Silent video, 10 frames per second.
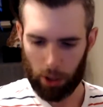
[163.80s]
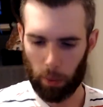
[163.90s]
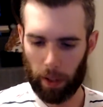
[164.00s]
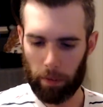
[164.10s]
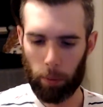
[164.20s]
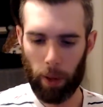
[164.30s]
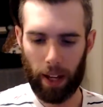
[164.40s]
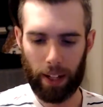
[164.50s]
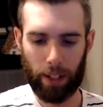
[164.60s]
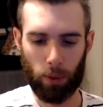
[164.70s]
right off the
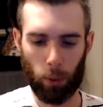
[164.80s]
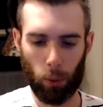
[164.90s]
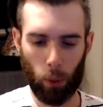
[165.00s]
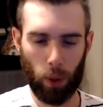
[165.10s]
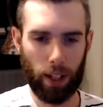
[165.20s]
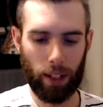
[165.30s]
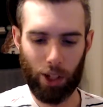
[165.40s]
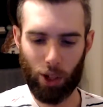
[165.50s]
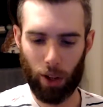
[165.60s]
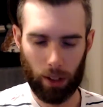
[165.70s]
bat, it's really
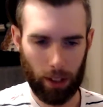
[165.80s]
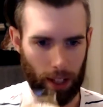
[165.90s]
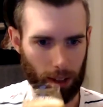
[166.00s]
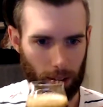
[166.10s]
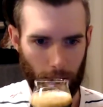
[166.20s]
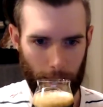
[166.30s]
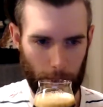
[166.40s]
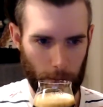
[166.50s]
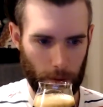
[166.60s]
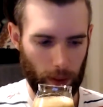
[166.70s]
chocolatey. Lots
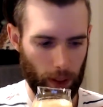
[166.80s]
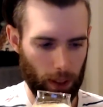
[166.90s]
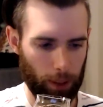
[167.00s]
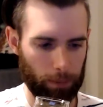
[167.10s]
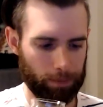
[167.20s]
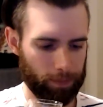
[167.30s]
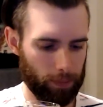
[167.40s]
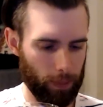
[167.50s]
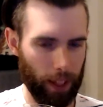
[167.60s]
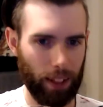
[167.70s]
of
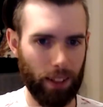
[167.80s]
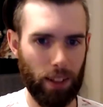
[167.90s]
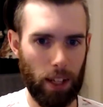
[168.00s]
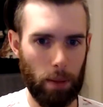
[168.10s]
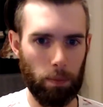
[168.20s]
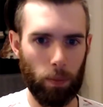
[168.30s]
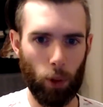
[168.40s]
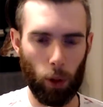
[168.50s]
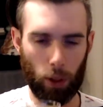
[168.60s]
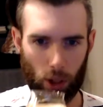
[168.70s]
like deep,
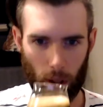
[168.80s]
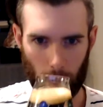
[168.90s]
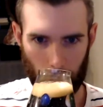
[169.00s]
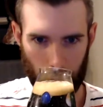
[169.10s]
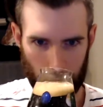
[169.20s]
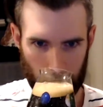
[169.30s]
dark chocolate.